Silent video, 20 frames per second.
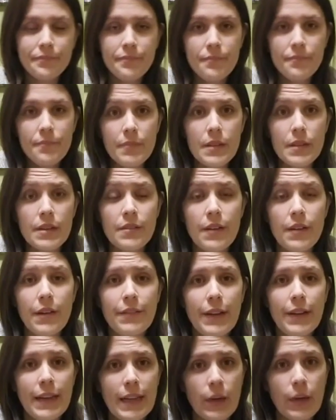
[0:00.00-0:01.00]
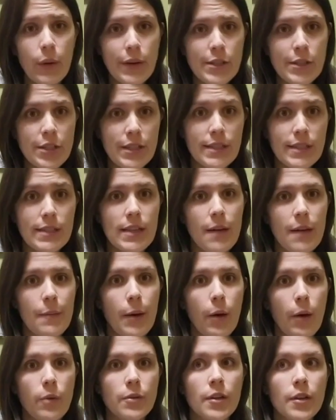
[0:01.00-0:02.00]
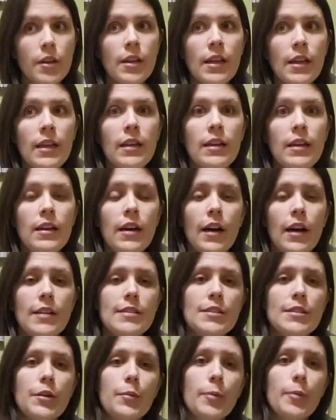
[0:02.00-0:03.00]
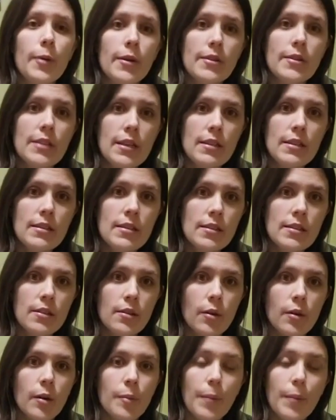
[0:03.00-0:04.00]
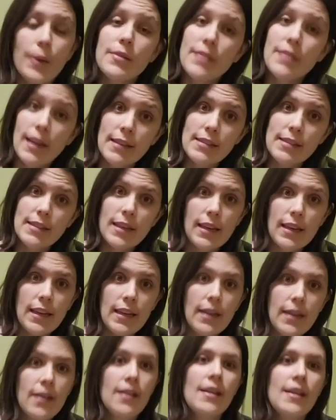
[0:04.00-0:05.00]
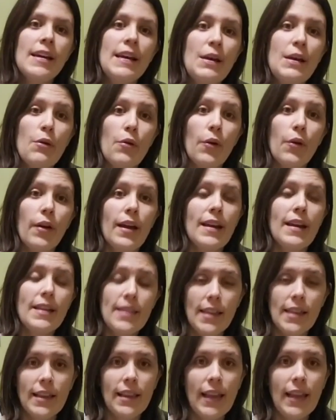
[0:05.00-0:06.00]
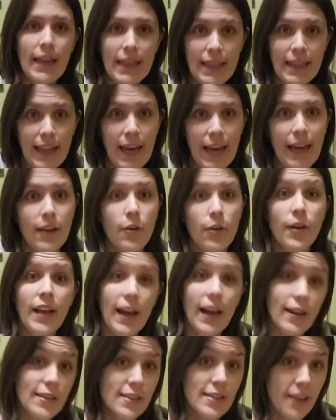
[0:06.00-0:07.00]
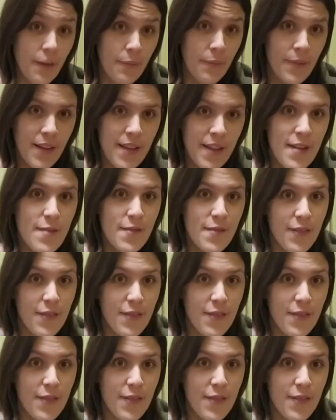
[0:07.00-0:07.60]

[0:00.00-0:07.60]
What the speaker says: If you have any questions about osteoporosis or bone density or anything like that, or calcium for that